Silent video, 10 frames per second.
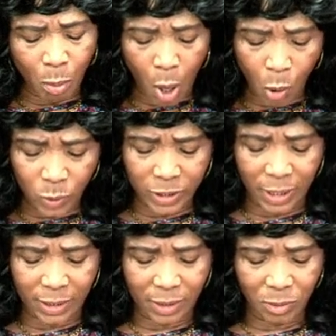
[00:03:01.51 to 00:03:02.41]

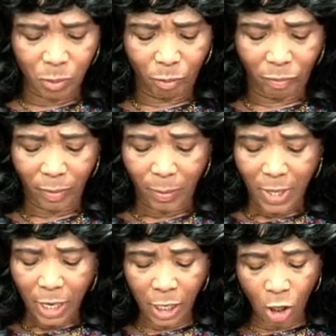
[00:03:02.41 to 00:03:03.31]
Moses
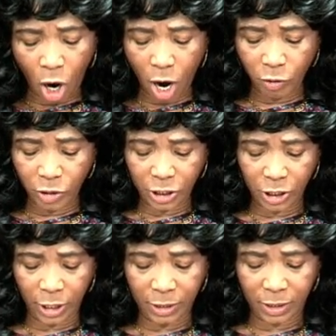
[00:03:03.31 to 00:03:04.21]

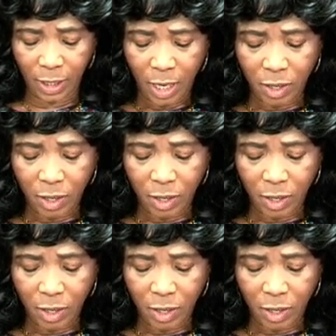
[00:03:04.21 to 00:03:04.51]
encourages